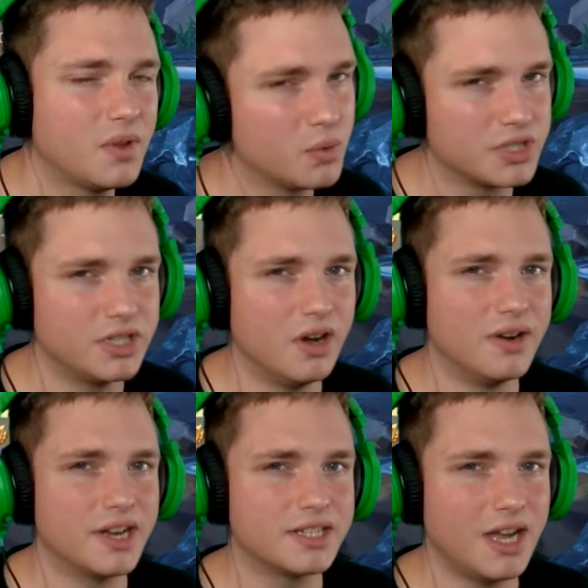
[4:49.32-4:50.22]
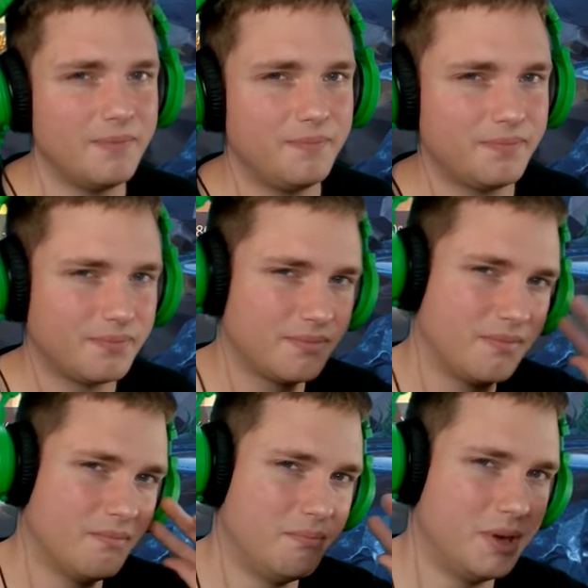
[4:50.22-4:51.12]
We'll see y'all next time.
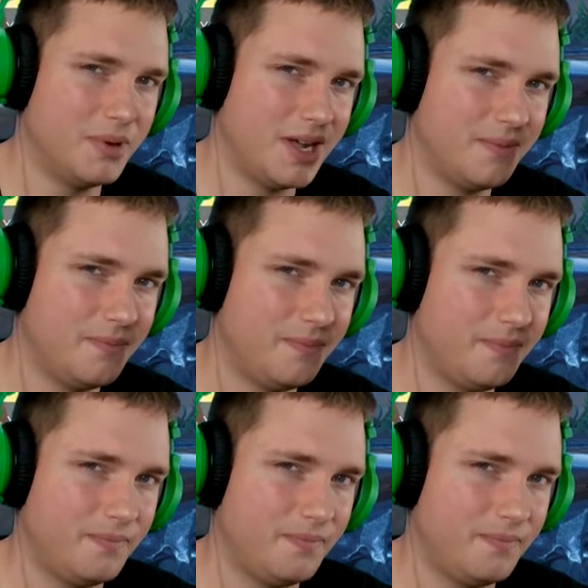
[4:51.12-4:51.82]
Bye-bye.